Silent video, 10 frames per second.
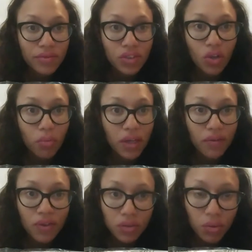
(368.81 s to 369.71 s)
There's no
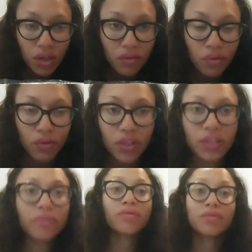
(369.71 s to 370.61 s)
benefit to working for
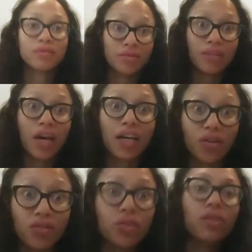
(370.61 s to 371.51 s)
free. I
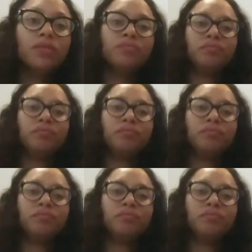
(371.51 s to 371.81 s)
don't do it